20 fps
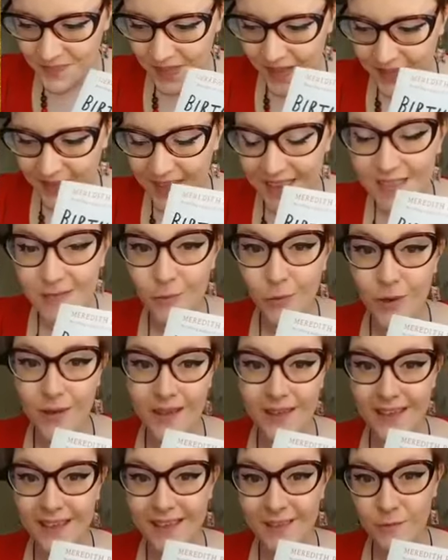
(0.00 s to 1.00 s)
This
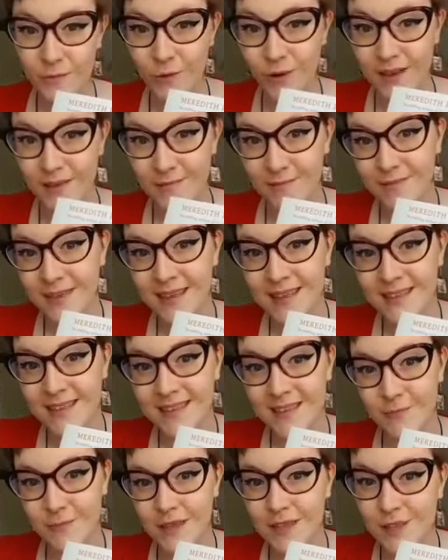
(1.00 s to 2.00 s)
is what it means
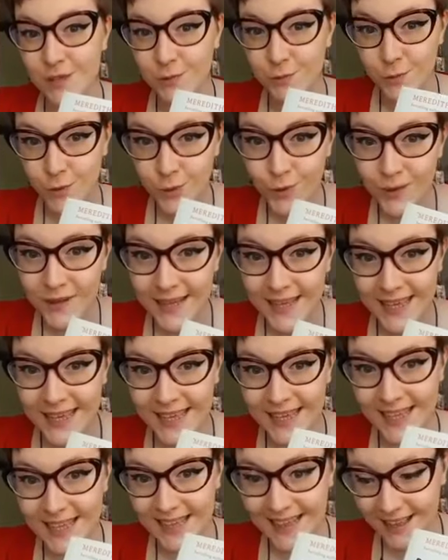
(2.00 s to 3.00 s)
to be truly
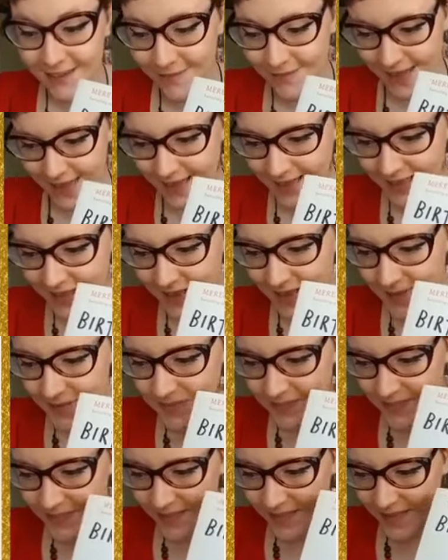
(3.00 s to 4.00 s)
living.
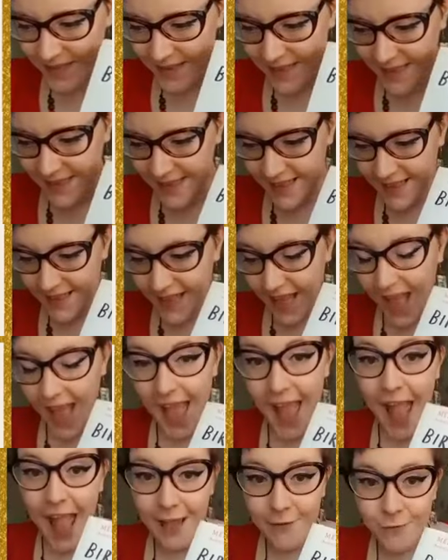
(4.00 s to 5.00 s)

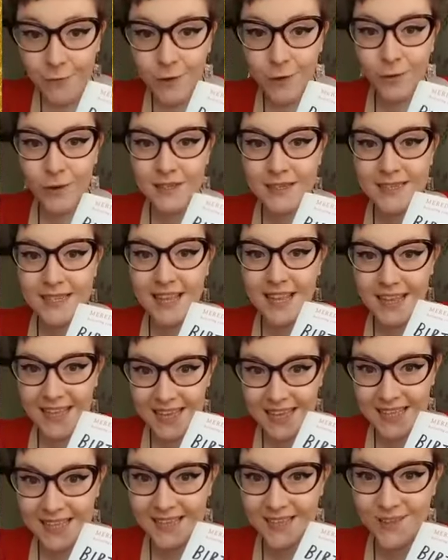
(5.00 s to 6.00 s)
Everyone
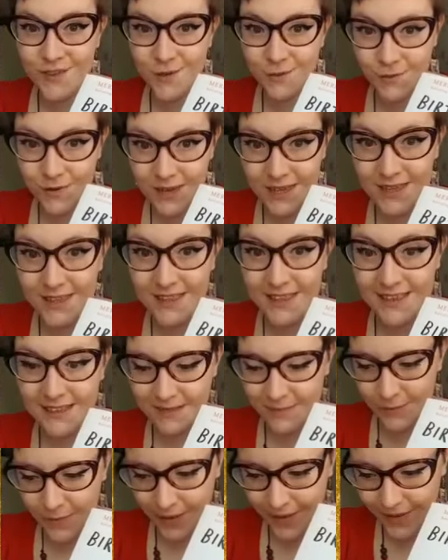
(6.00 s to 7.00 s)
needs to read
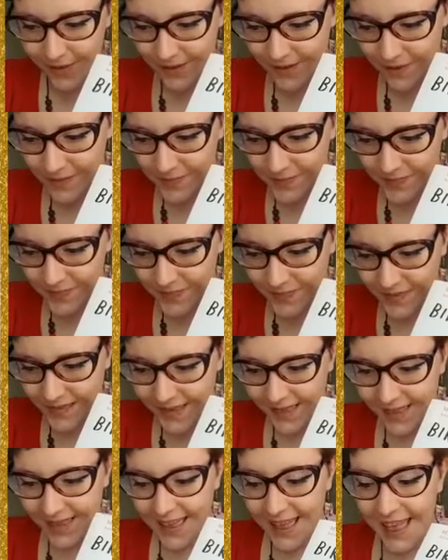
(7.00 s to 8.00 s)
this book.
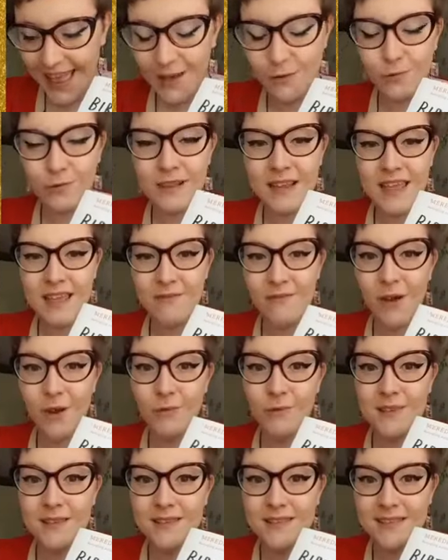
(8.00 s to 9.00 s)
It will leave a
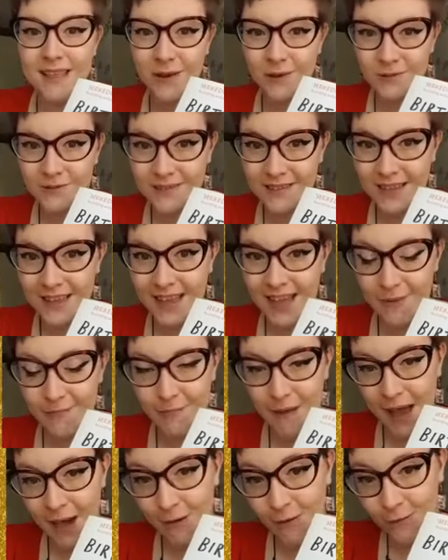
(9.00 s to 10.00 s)
resounding and
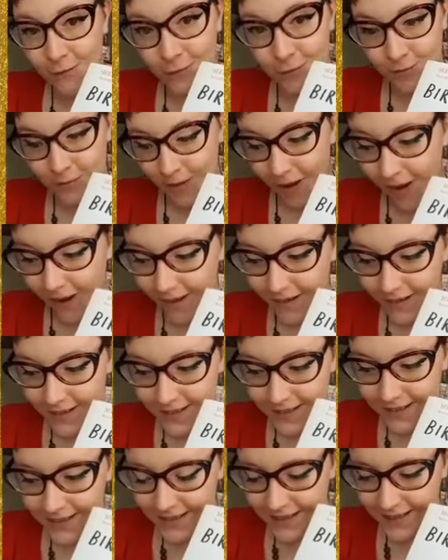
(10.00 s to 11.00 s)
powerful mark